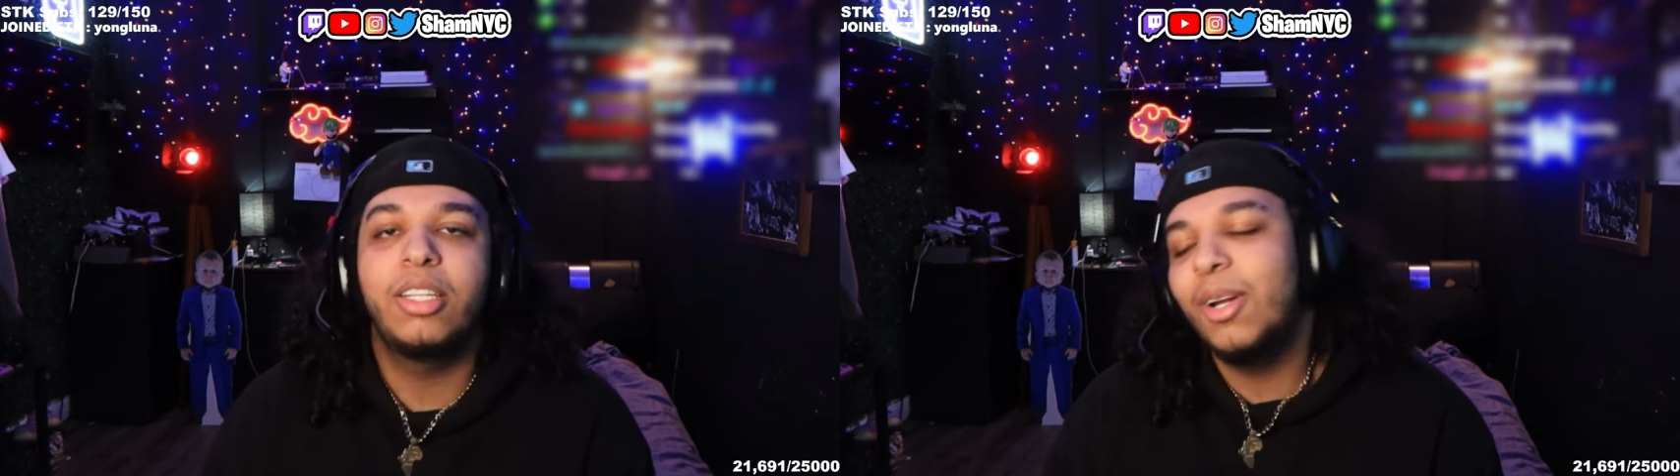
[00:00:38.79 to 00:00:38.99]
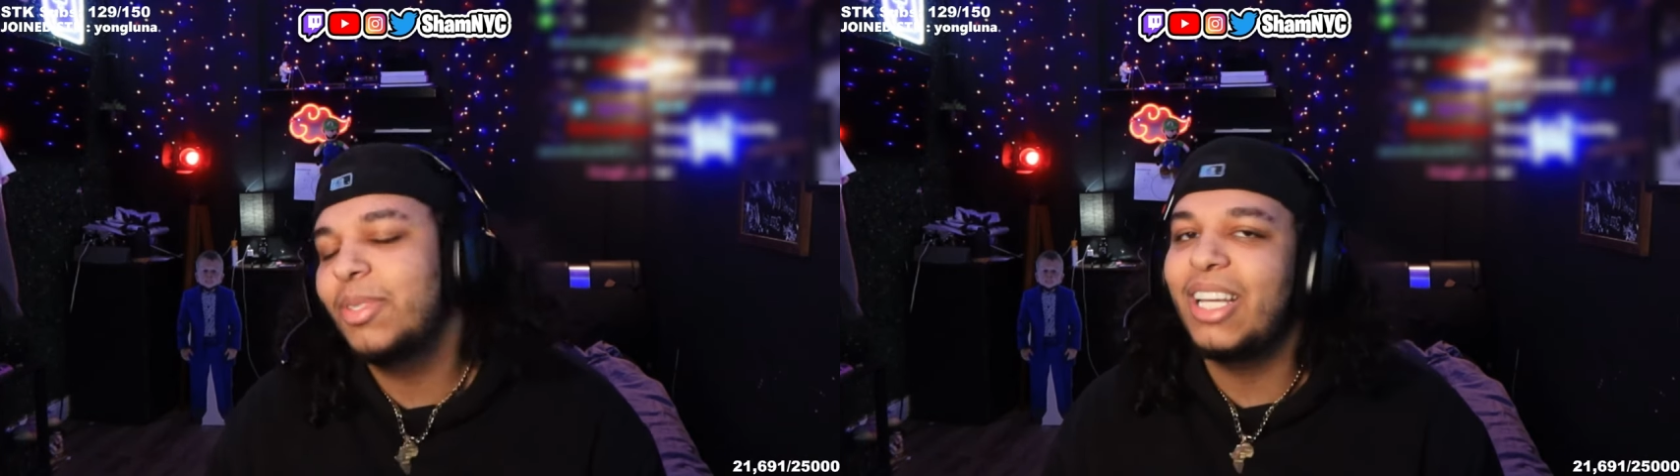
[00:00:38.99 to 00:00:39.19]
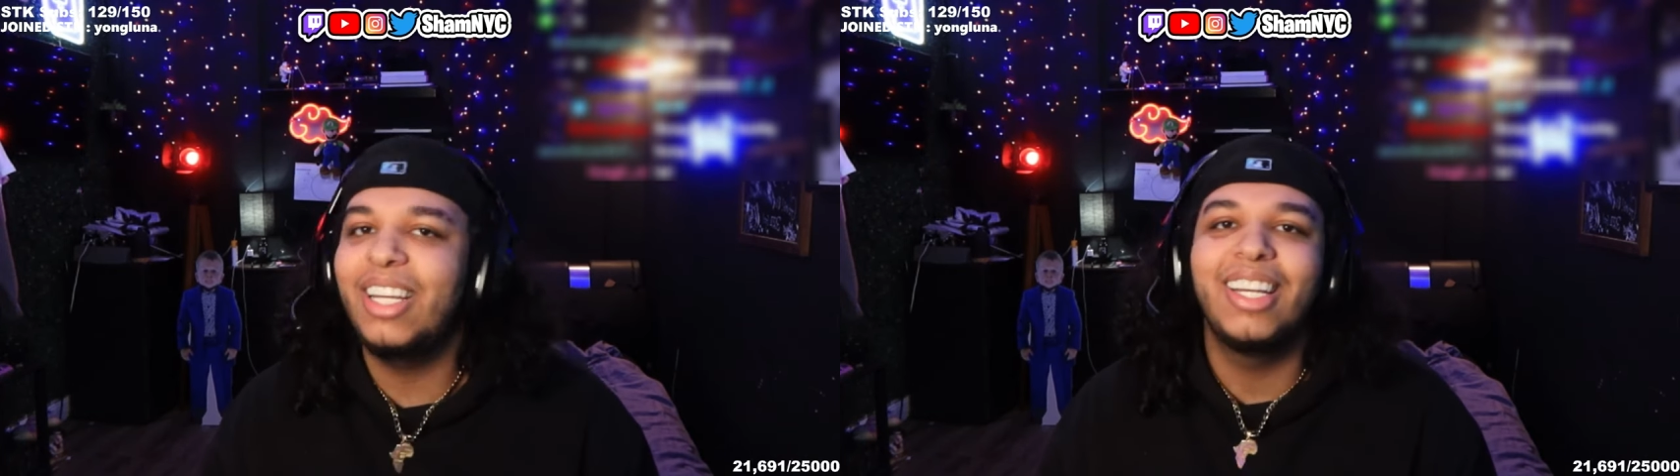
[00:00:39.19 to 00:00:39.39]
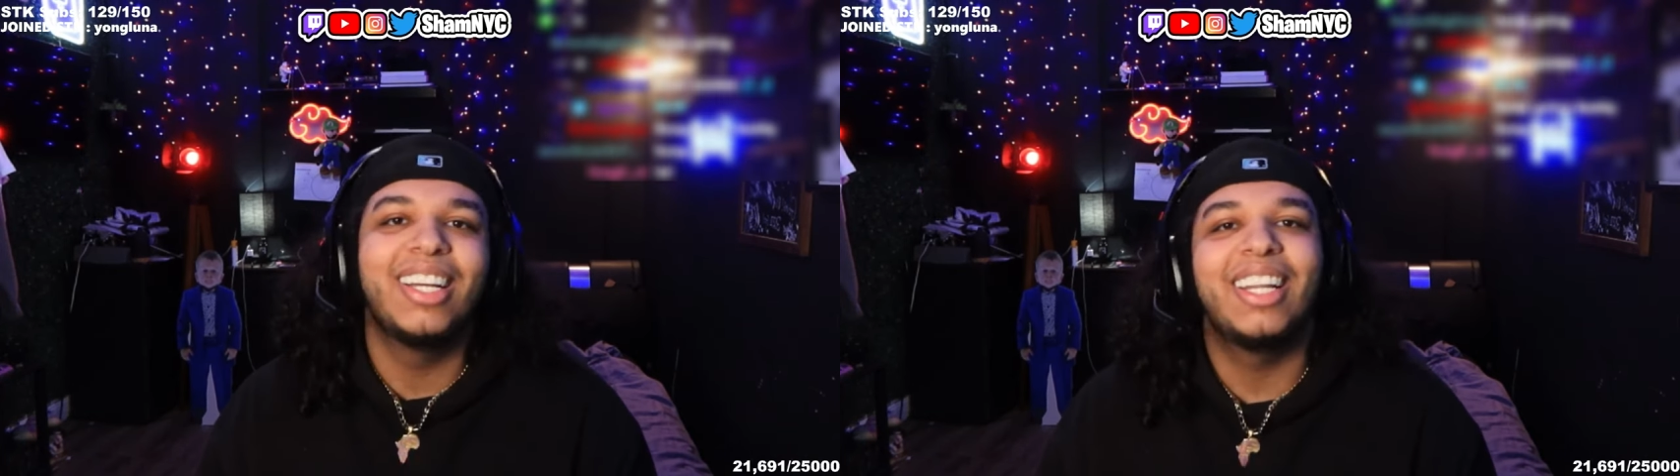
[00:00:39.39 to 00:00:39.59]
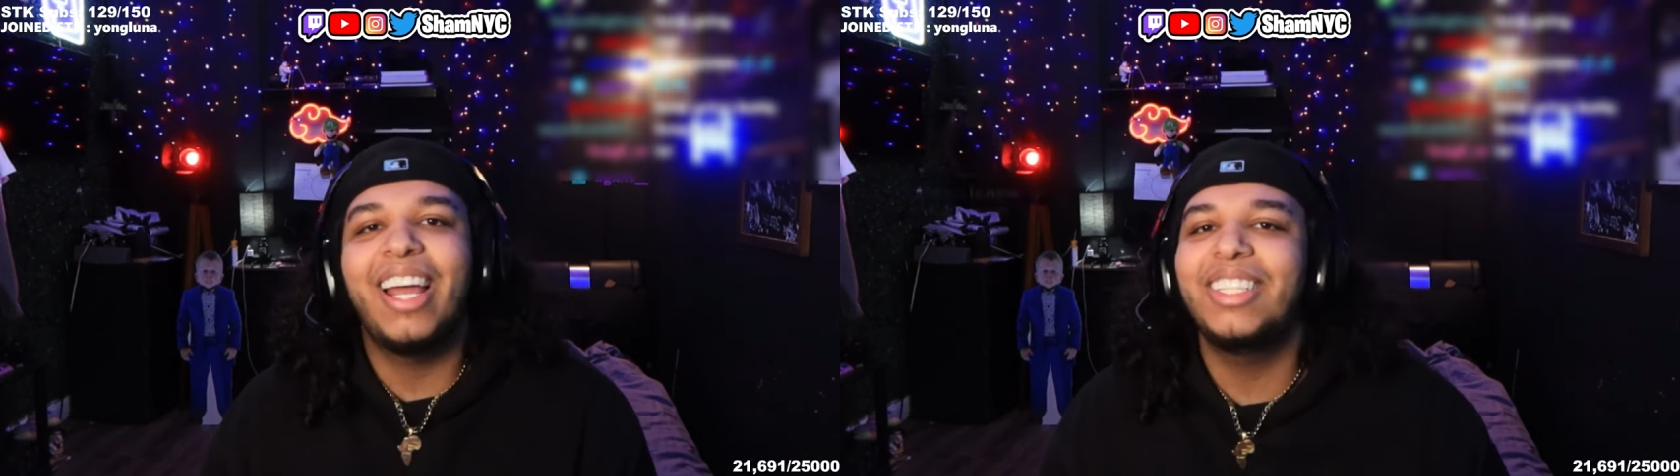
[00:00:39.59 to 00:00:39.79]
You know what I'm saying?
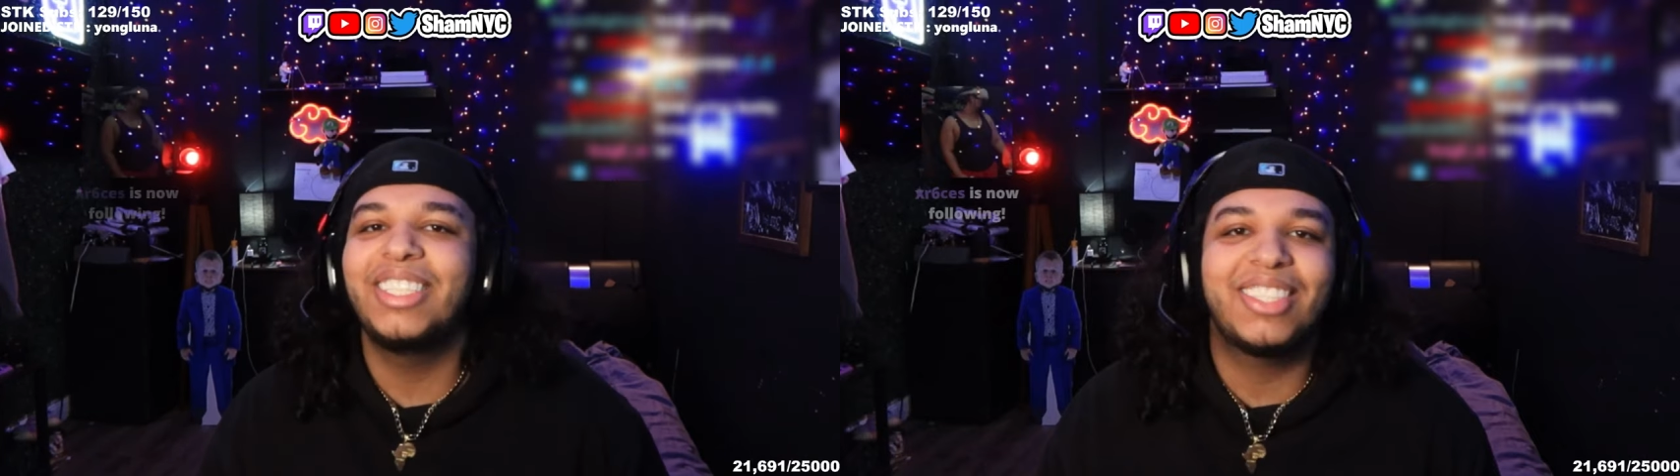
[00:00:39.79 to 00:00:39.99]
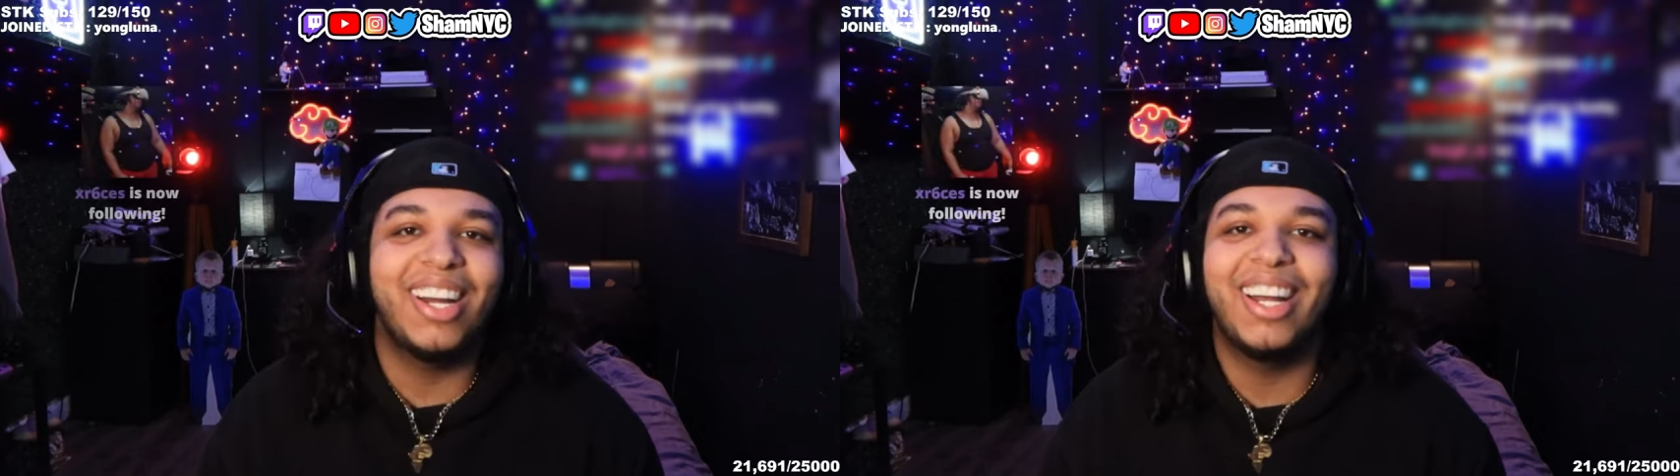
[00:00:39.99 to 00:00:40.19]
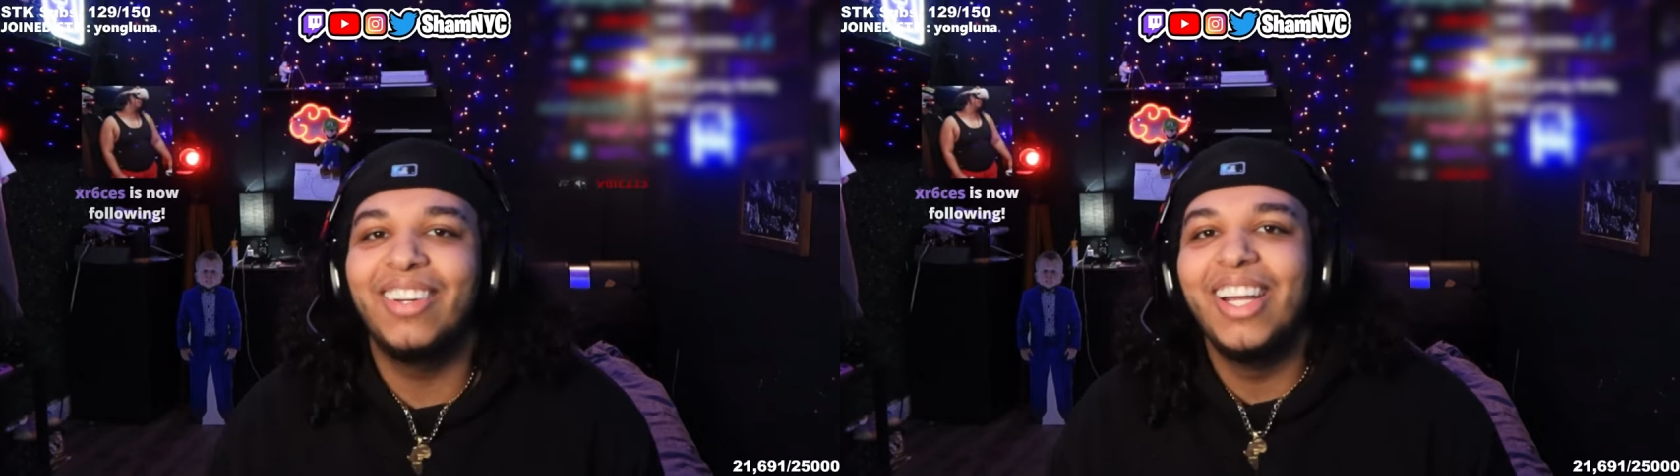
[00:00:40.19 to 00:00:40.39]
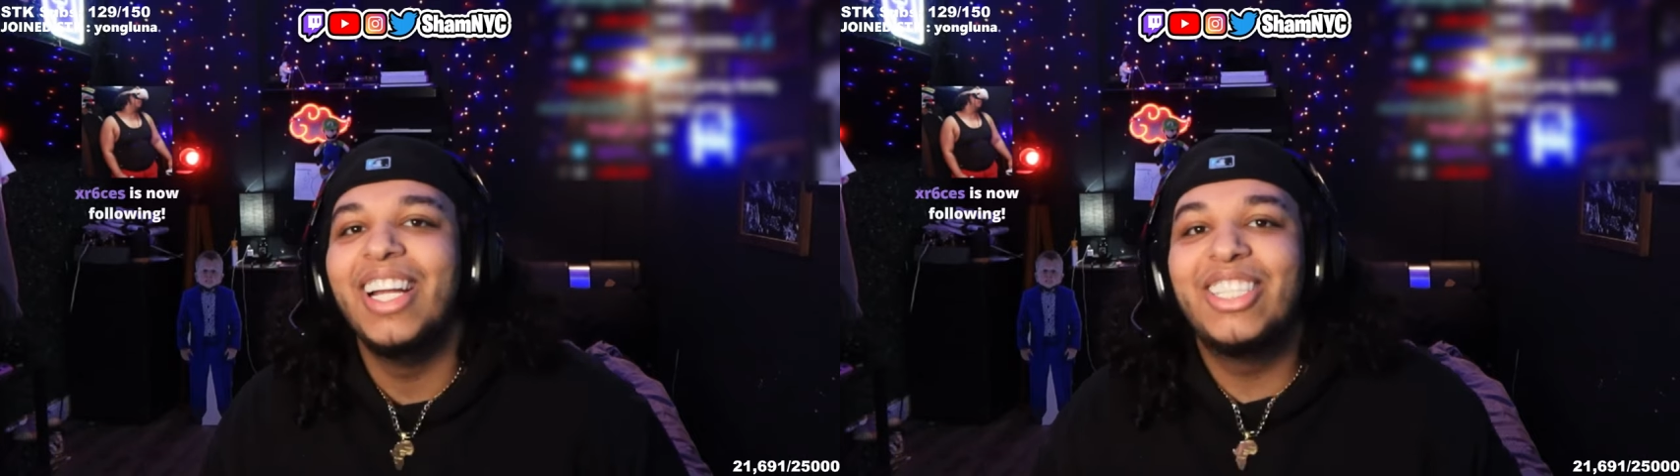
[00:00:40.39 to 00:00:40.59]
Like and subscribe.